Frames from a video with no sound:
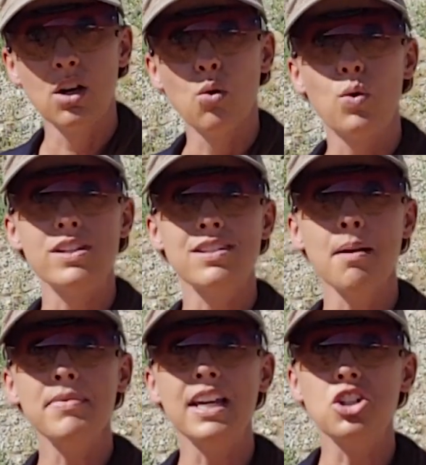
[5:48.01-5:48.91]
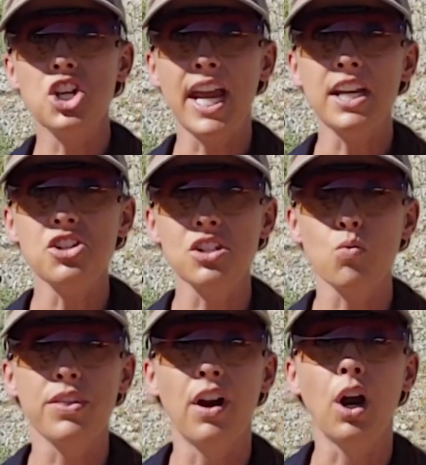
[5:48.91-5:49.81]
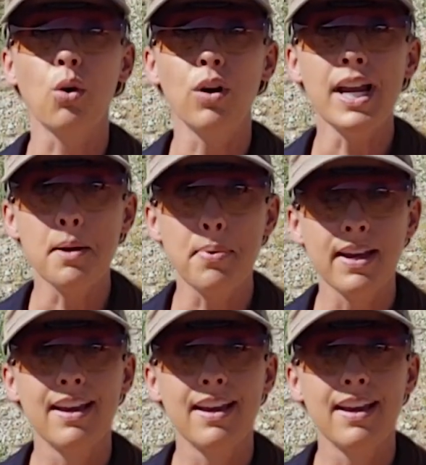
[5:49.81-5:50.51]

When something changes with our grip,